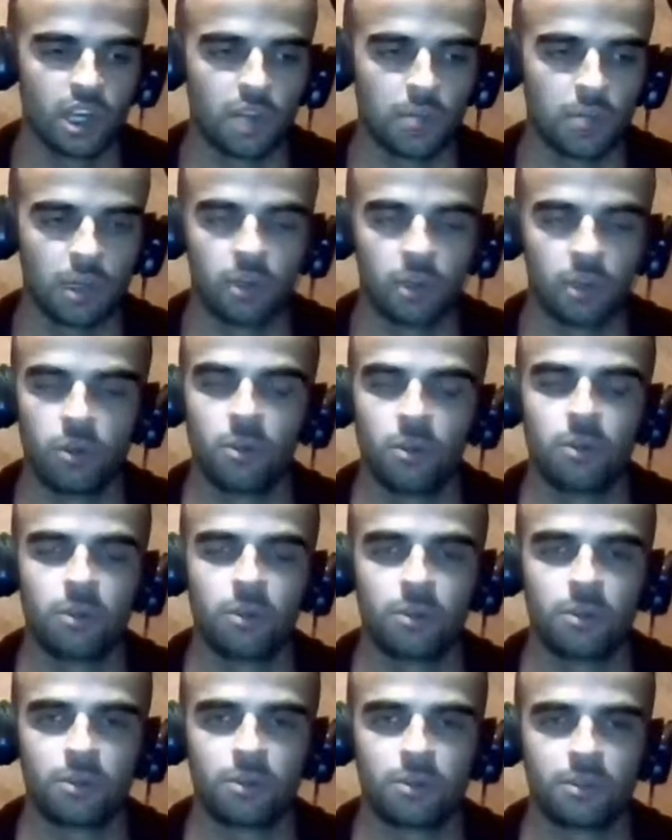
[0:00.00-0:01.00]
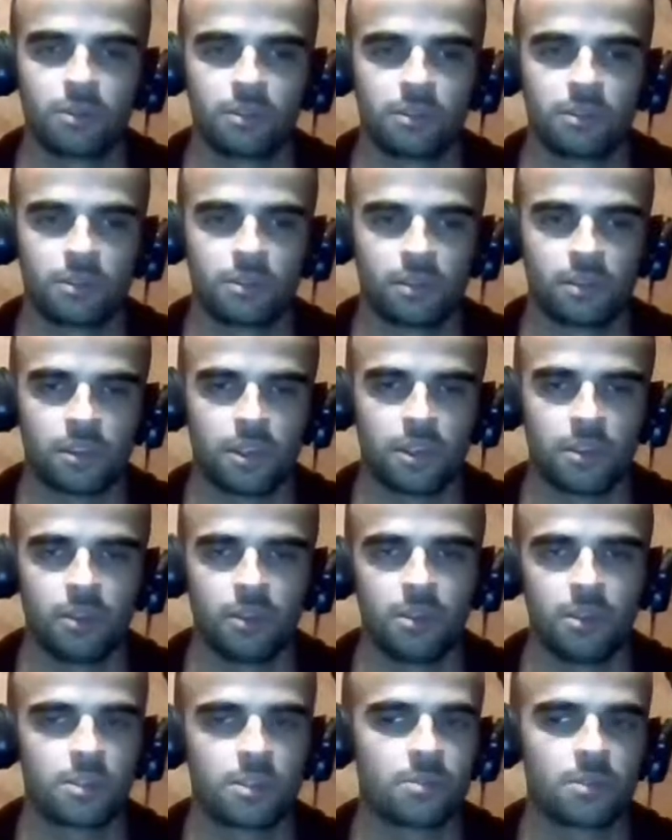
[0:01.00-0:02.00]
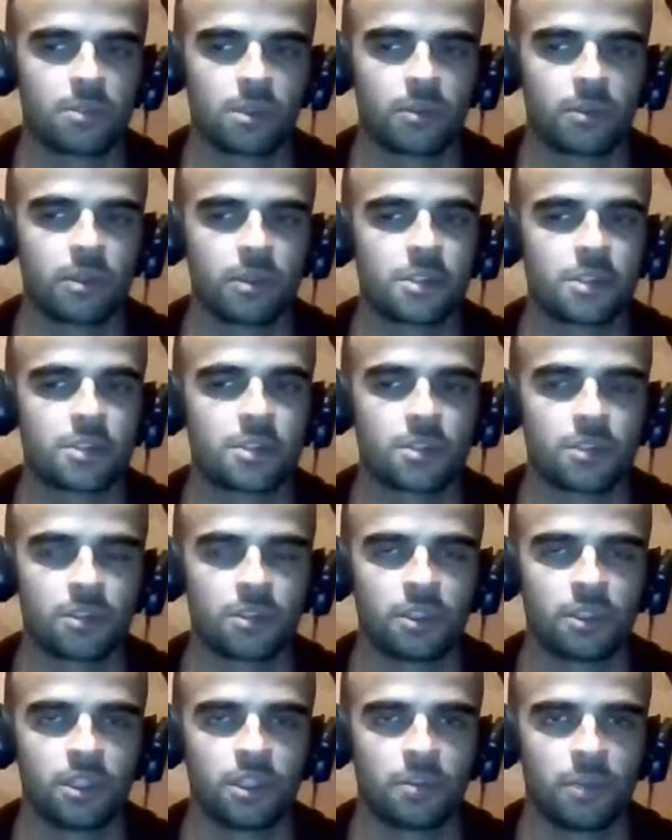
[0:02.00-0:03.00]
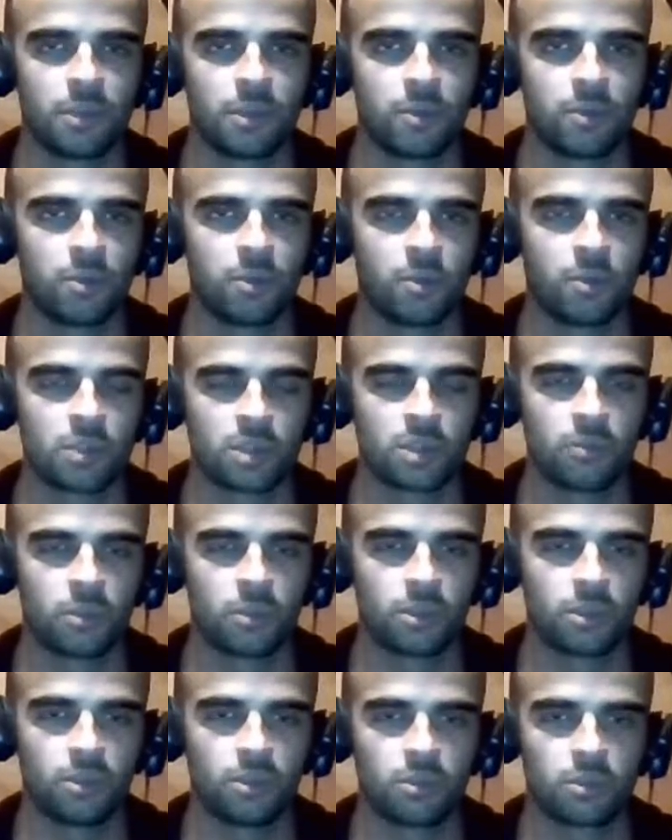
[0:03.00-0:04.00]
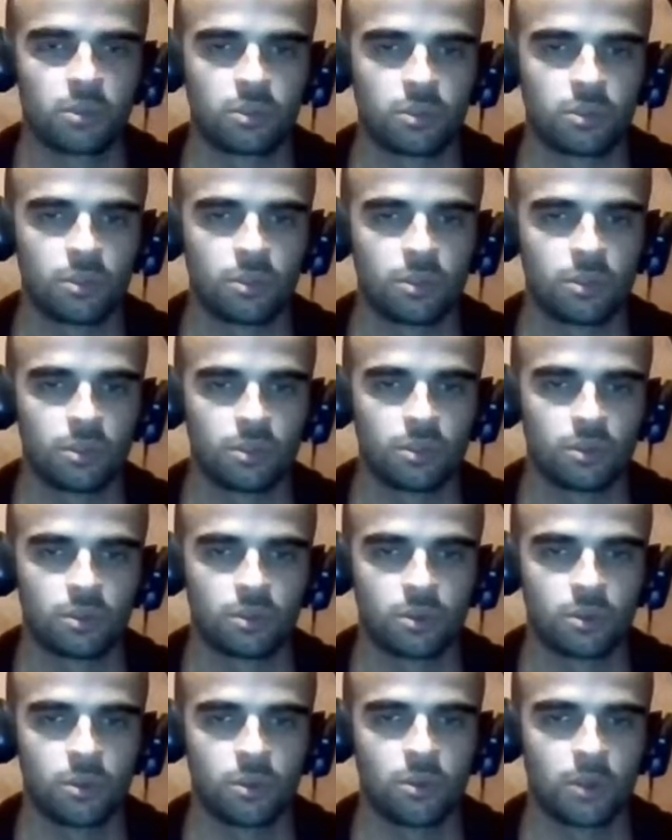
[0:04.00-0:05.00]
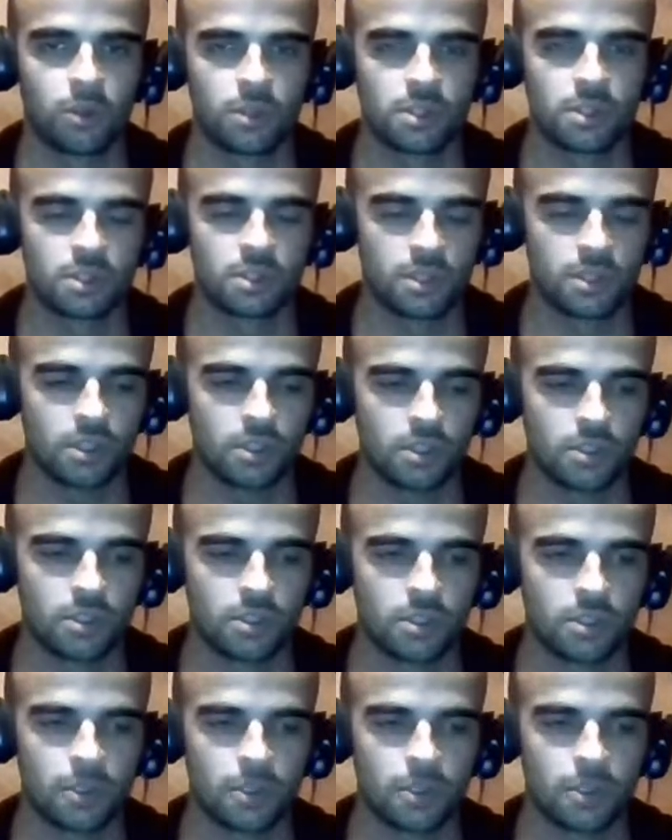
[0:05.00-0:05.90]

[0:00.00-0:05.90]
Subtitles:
My goal, thank you, Lisa, for the question. My goal, which I'm working towards, is